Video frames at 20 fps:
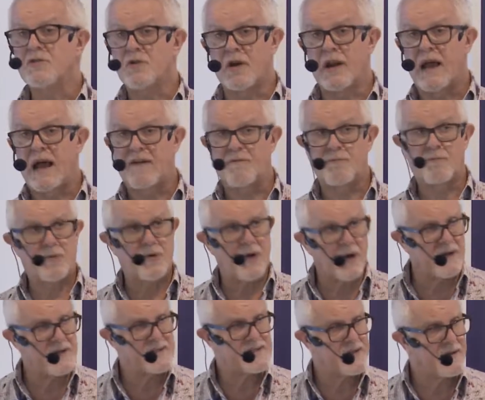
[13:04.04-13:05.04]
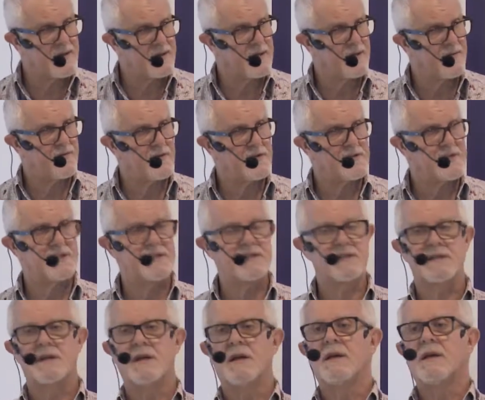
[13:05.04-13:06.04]
you're going to have pricing
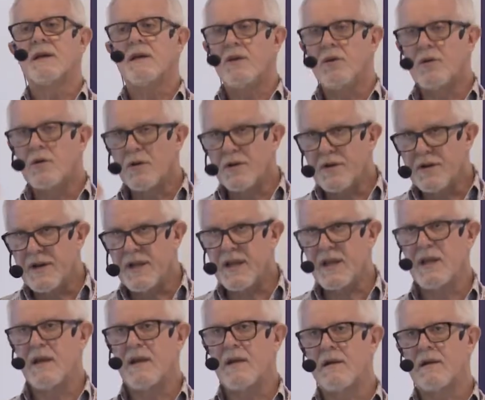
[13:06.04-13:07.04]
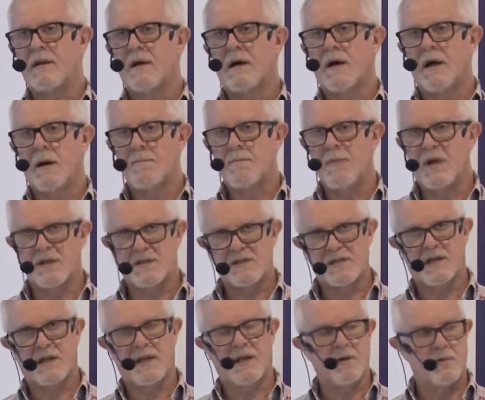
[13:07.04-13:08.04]
differences. You'll need a
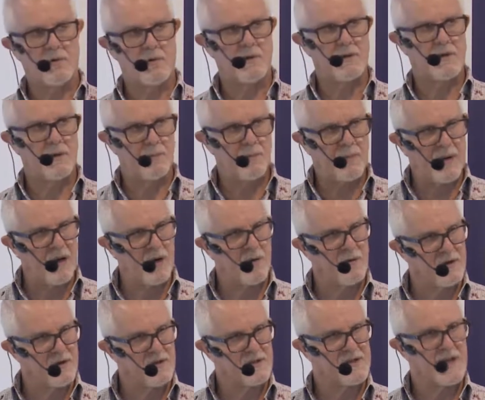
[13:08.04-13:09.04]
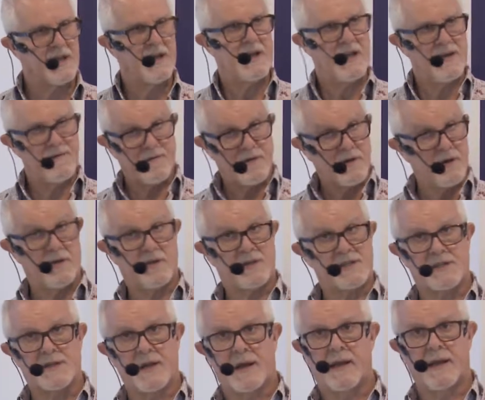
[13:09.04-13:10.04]
multilingual component, even though you're
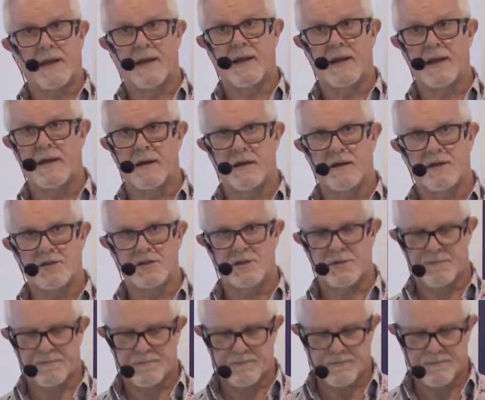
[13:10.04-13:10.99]
staying in English.